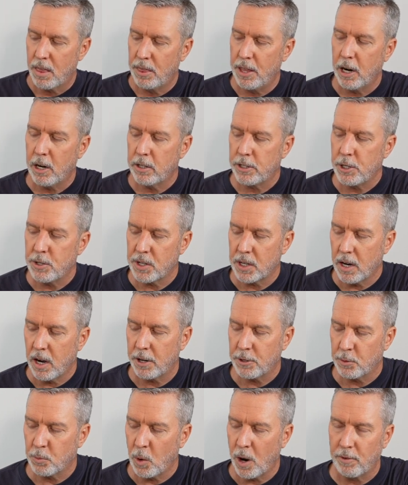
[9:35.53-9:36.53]
they're using a one
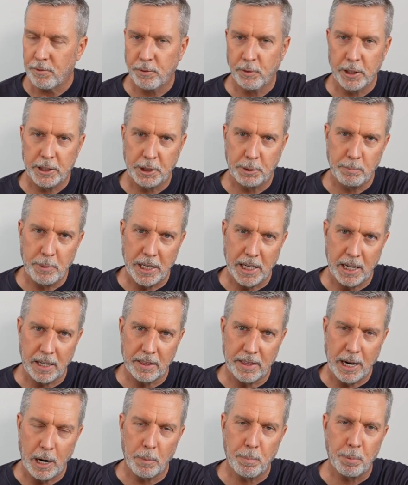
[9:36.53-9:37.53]
hundred watt fridge,
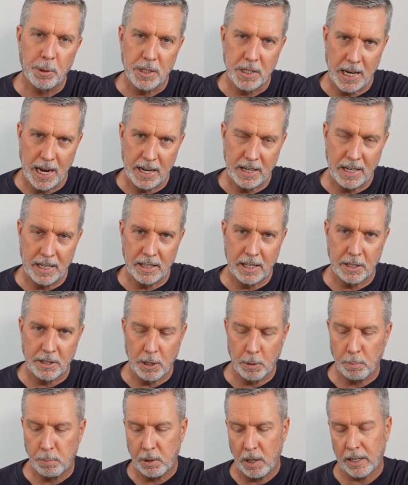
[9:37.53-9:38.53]
meaning they're pretending that
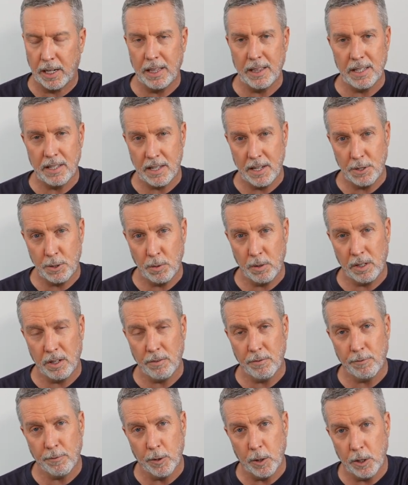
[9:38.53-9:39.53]
they're plugging this into an
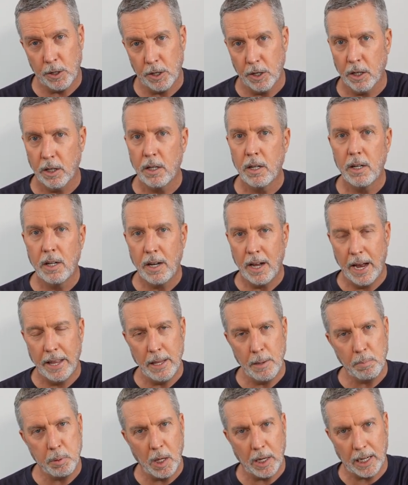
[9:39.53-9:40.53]
inverter
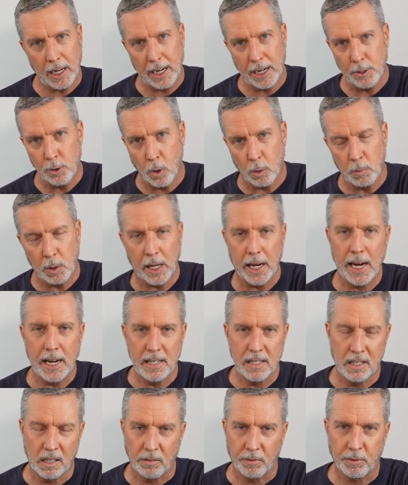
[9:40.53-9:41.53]
and then plugging a normal A
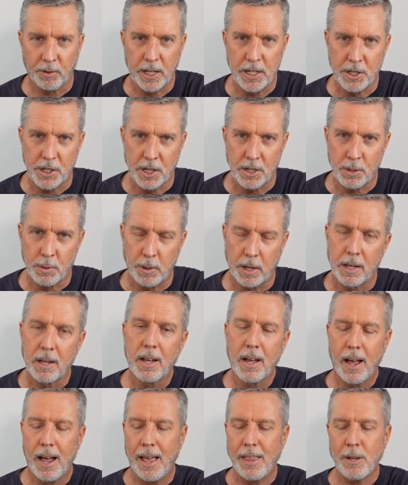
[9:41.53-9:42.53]
C fridge into it.
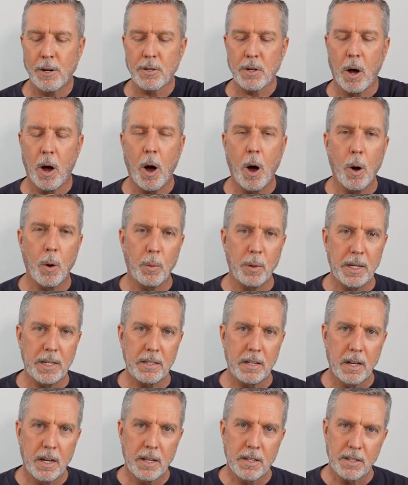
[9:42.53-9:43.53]
And there's
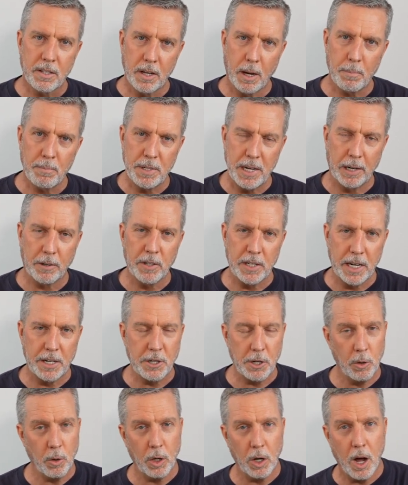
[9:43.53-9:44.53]
always some
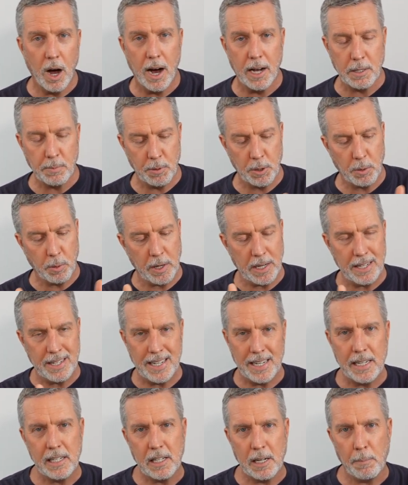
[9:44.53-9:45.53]
degradation or loss between
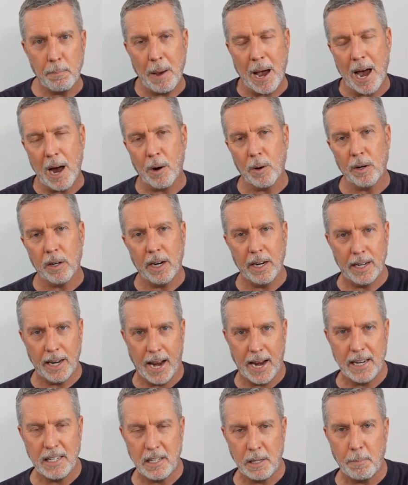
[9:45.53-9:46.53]
D C power and
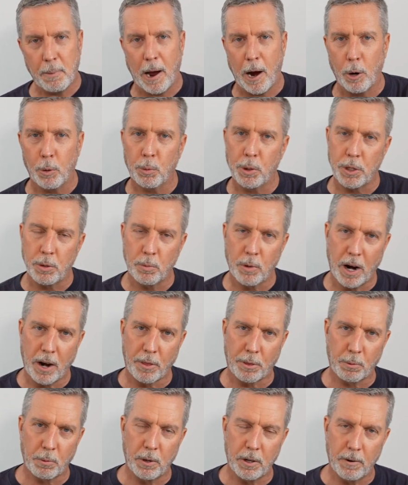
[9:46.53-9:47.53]
A C power when you run
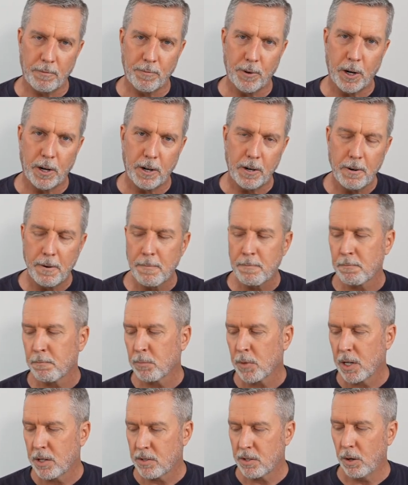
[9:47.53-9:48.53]
it through an inverter.
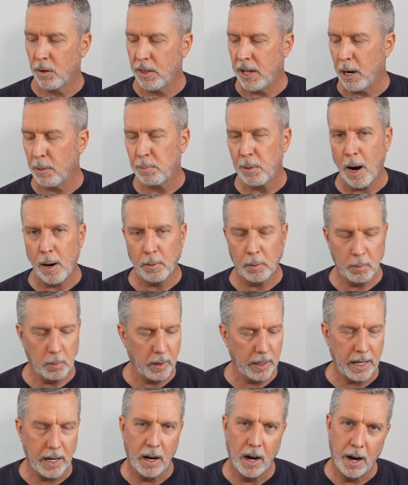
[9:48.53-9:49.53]
So they're
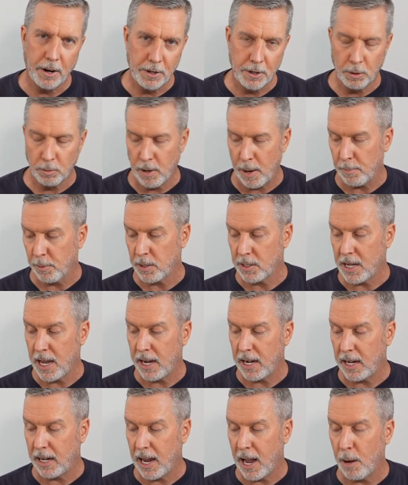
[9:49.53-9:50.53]
probably
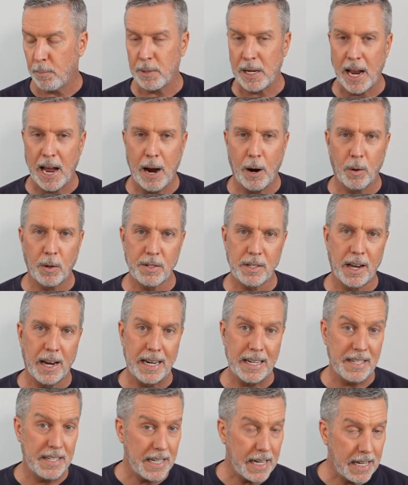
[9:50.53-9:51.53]
underrepresenting how many hours
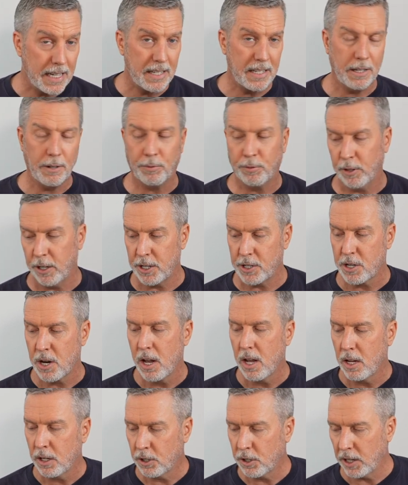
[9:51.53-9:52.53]
a D C fridge
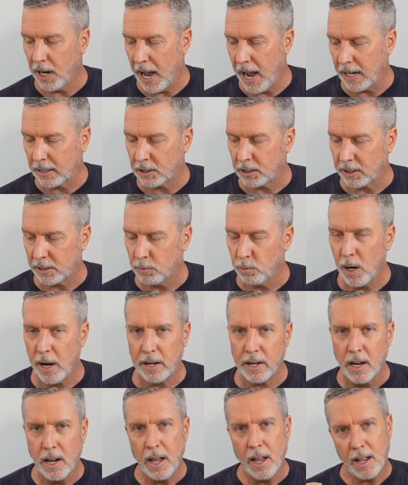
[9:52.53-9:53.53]
could actually
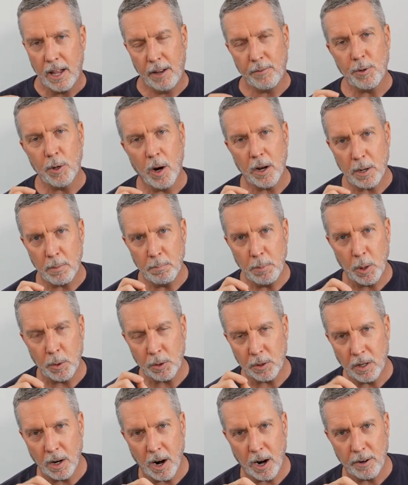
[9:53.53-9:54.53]
run. If on a
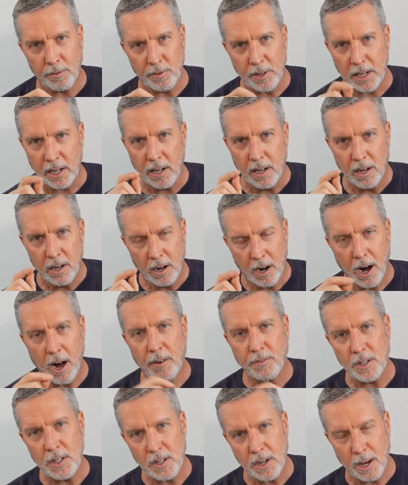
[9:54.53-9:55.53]
boat or an R V,
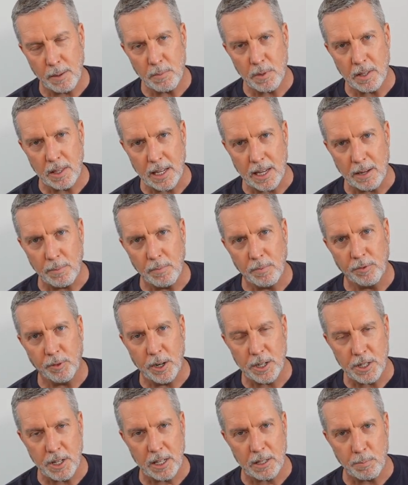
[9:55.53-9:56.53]
oftentimes the
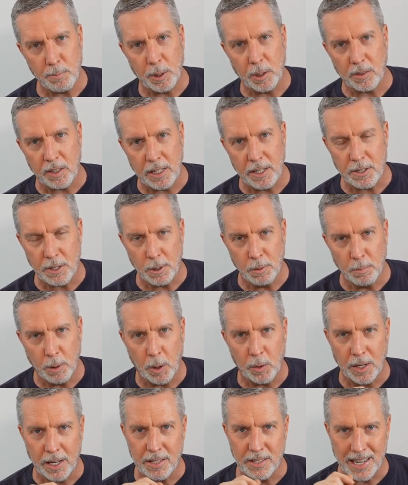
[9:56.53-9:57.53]
fridge that's built into your
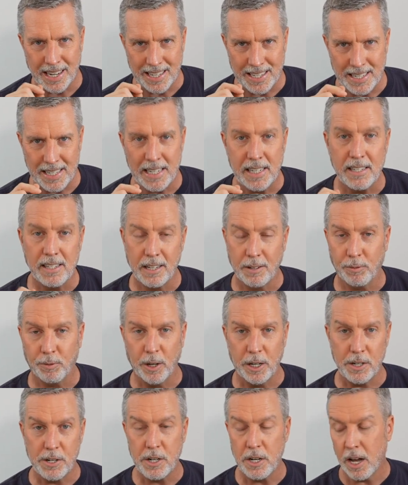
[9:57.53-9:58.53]
boat is a D C
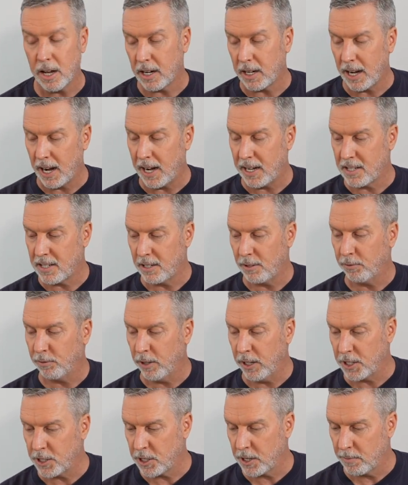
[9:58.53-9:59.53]
fridge, not an A C
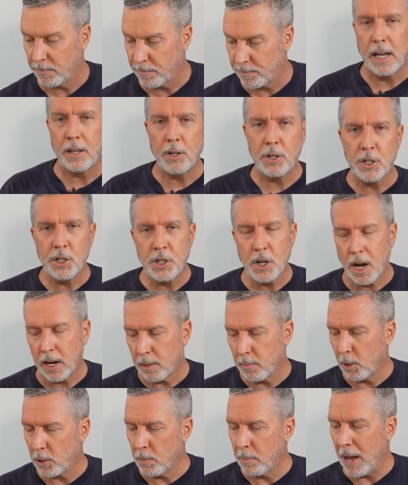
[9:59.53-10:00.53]
fridge. Now they're just
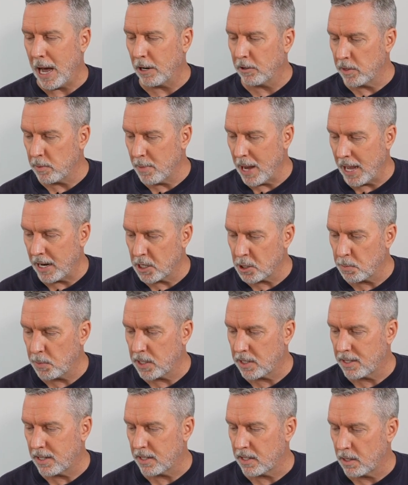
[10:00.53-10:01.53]
talking about the battery
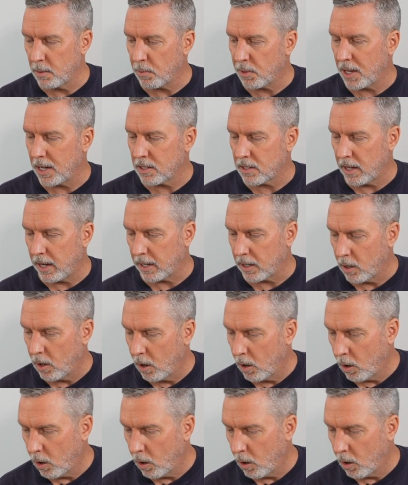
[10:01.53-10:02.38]
management system, things like